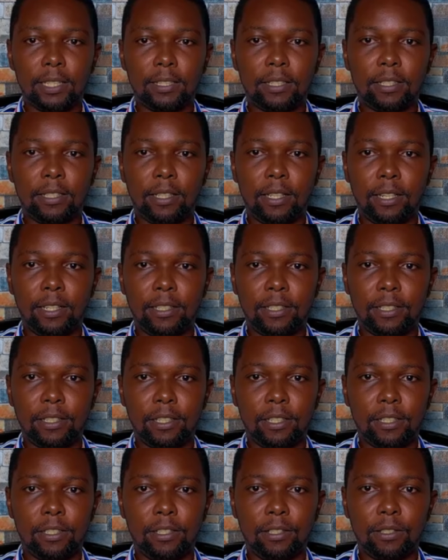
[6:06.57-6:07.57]
as
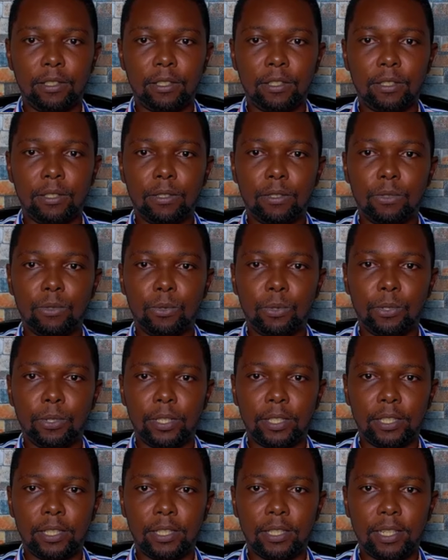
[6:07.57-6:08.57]
delays eat into
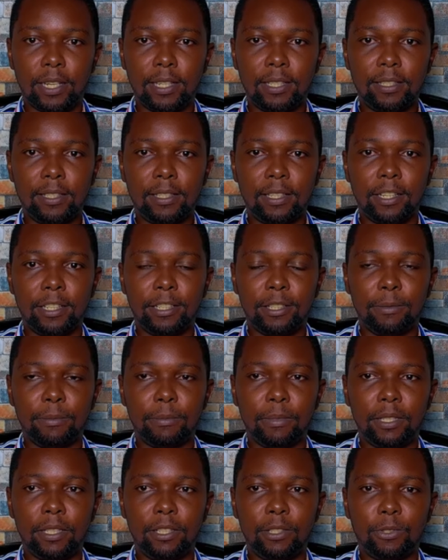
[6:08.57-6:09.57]
your returns and
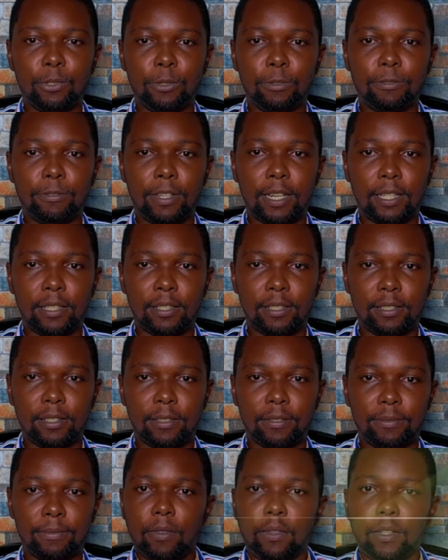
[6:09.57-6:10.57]
deplete your
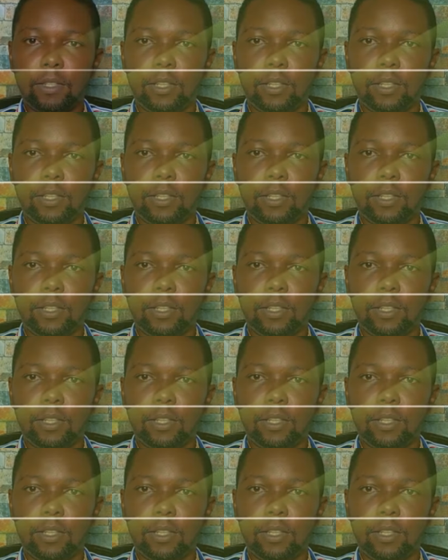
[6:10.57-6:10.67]
funds.